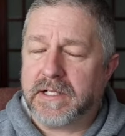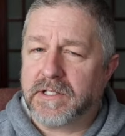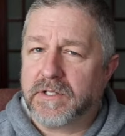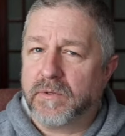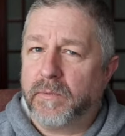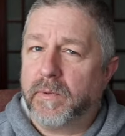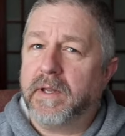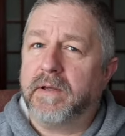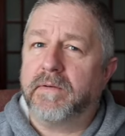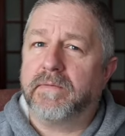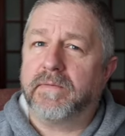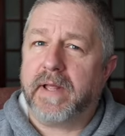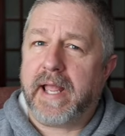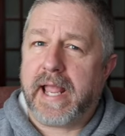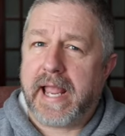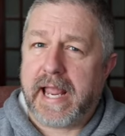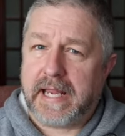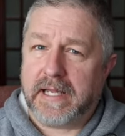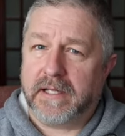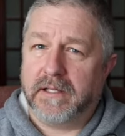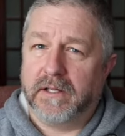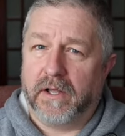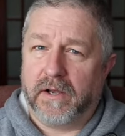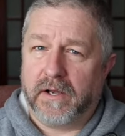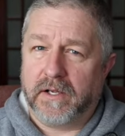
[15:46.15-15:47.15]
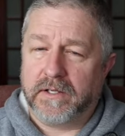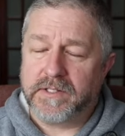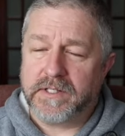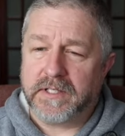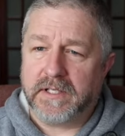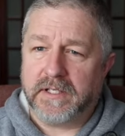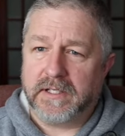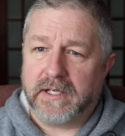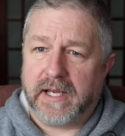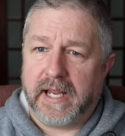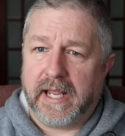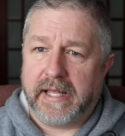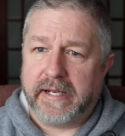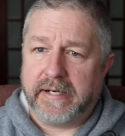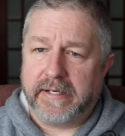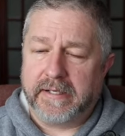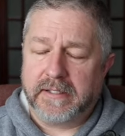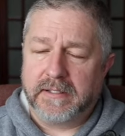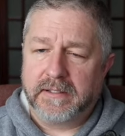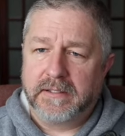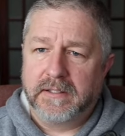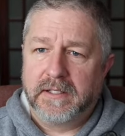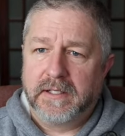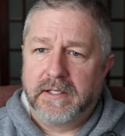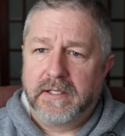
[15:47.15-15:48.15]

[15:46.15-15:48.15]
So we have hate laws in Canada.